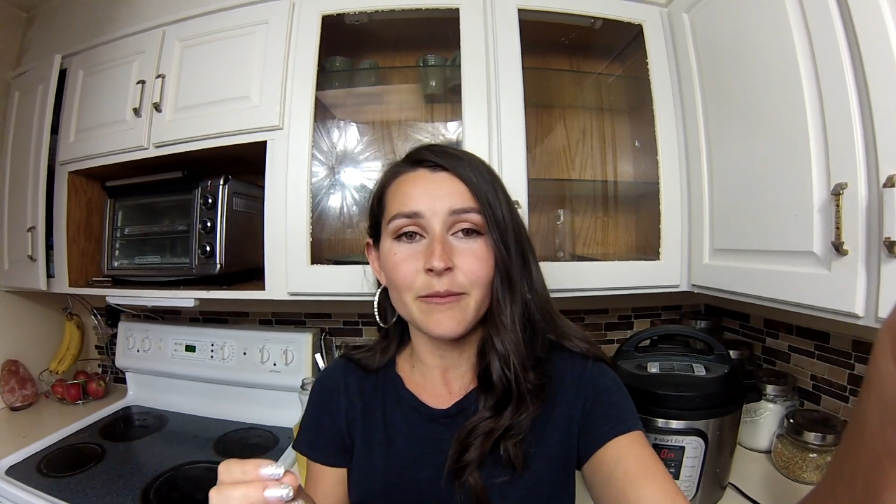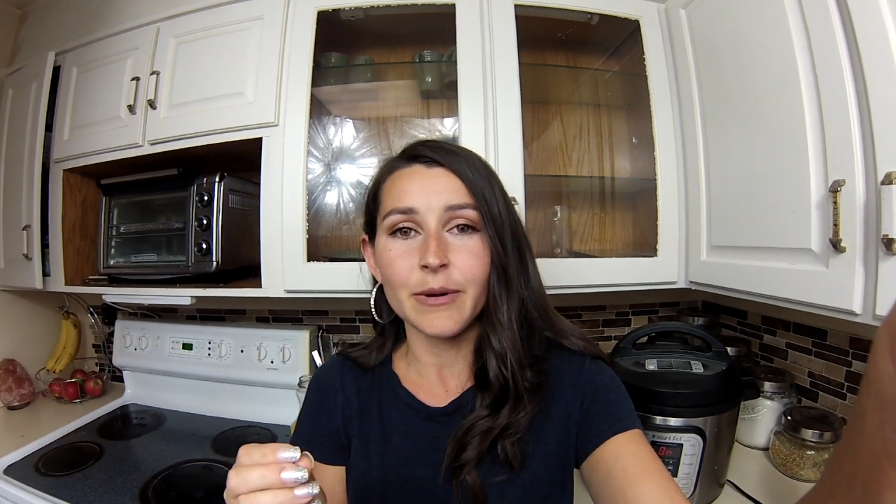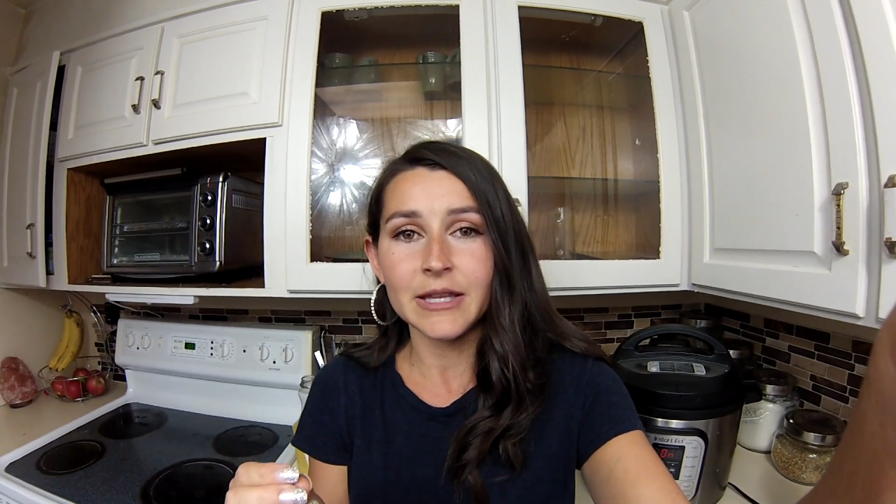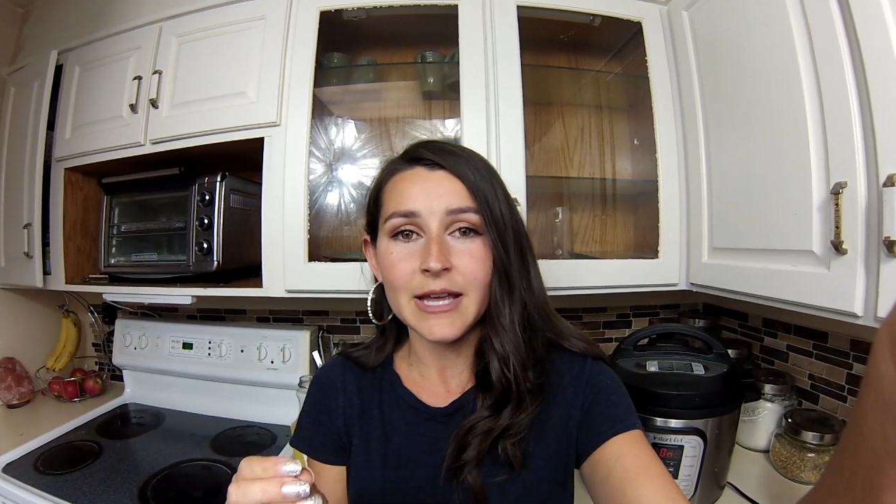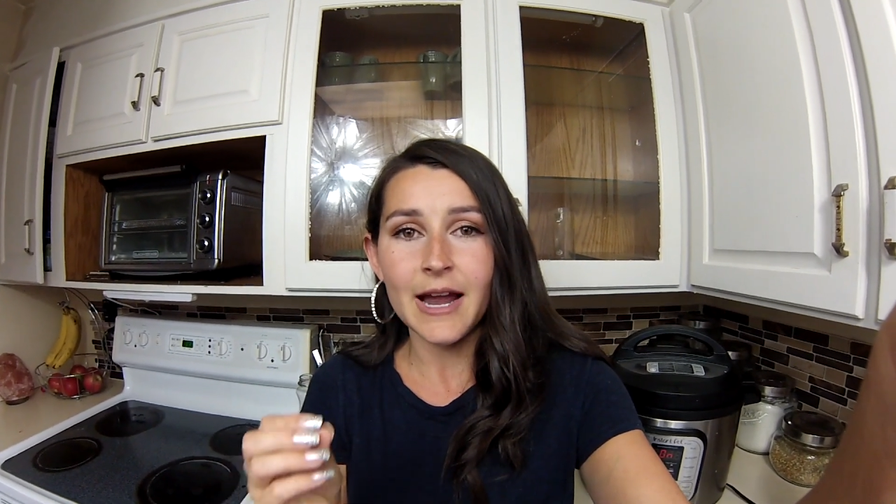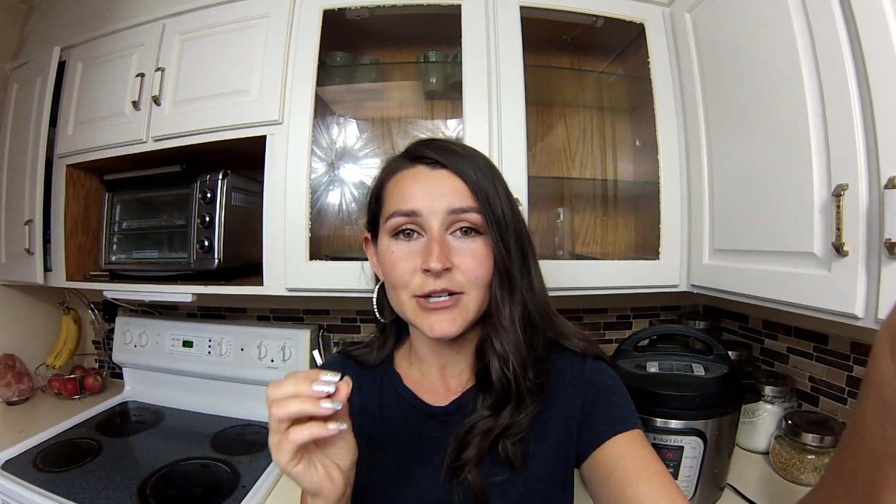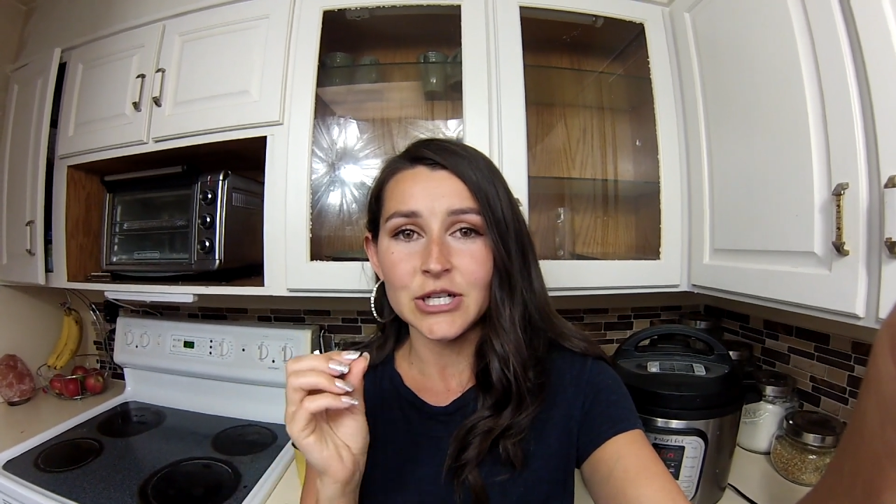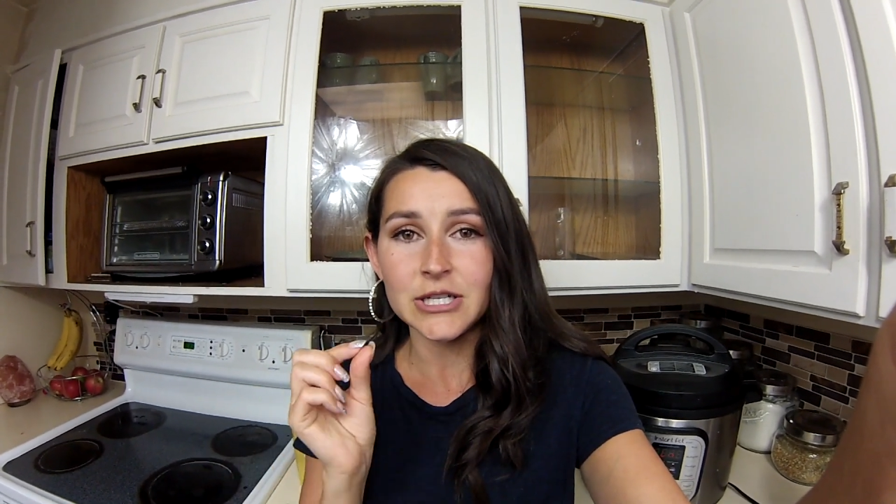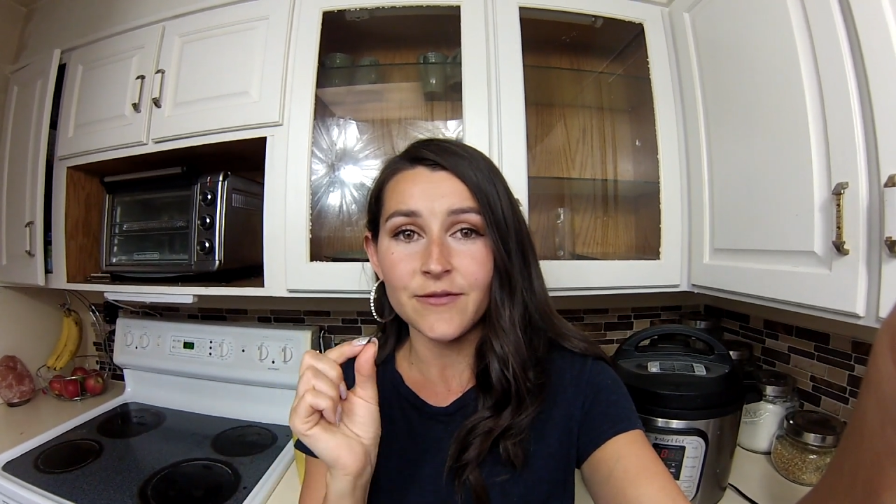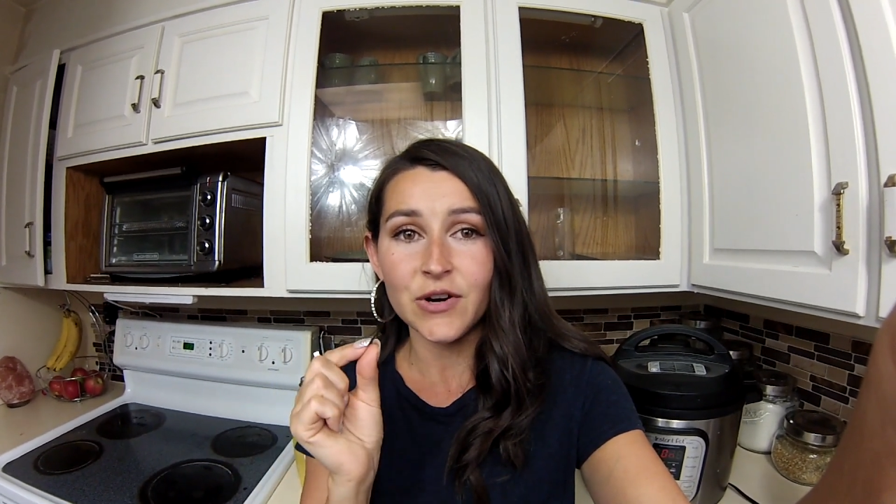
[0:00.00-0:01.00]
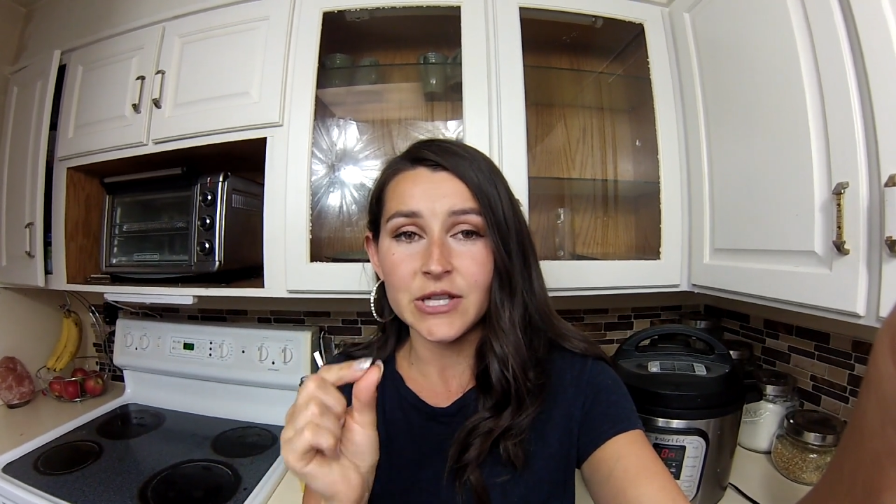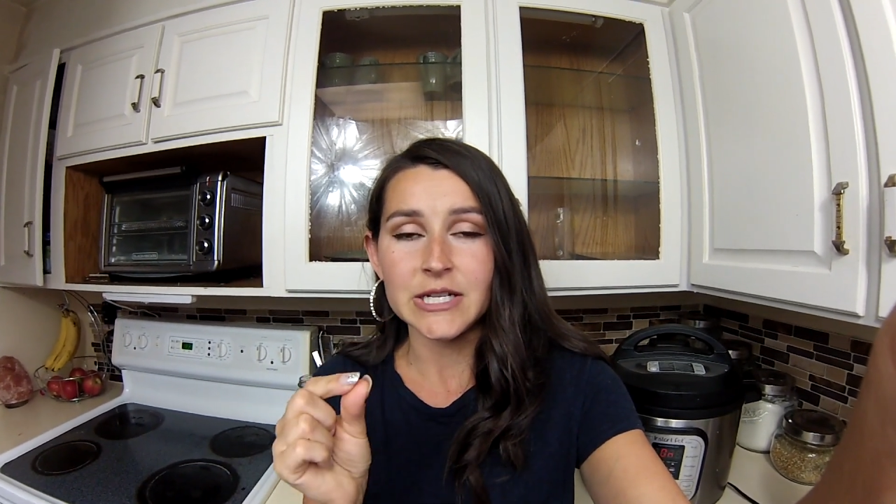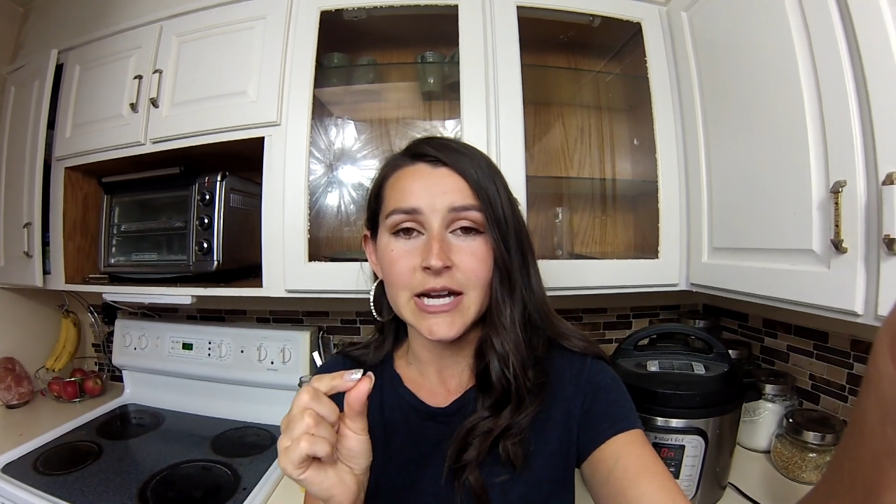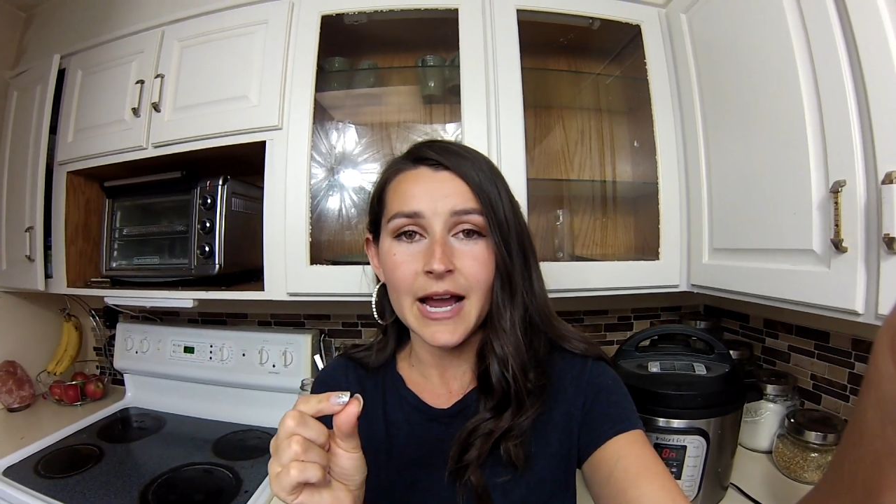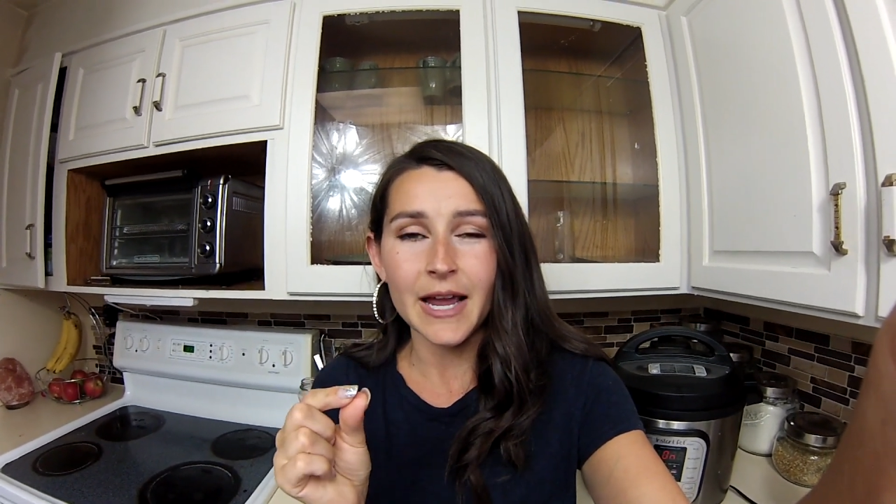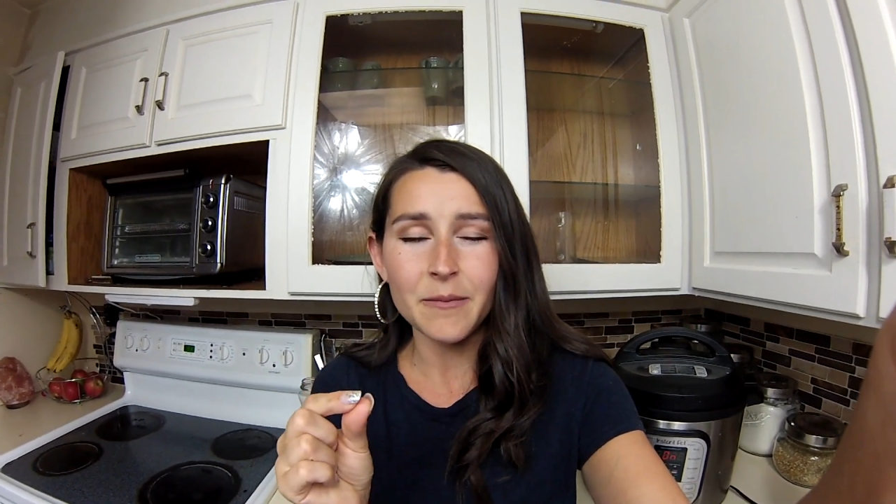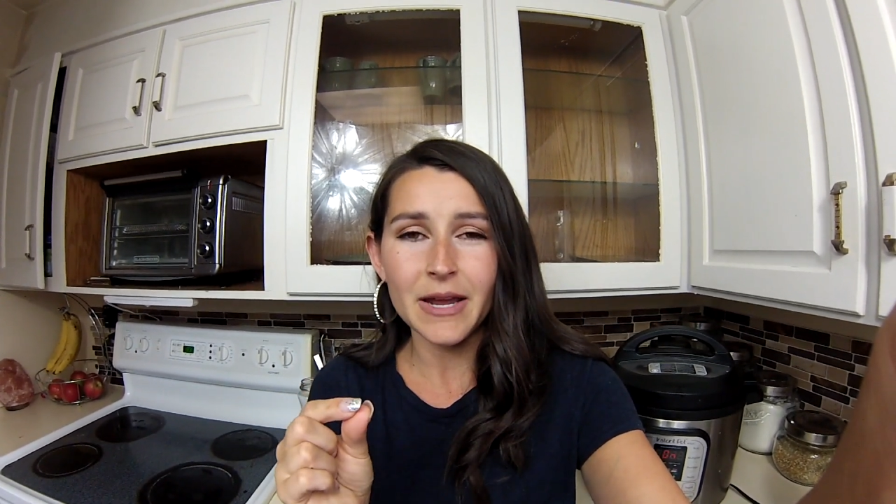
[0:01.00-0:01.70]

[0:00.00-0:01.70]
beat that just for the time,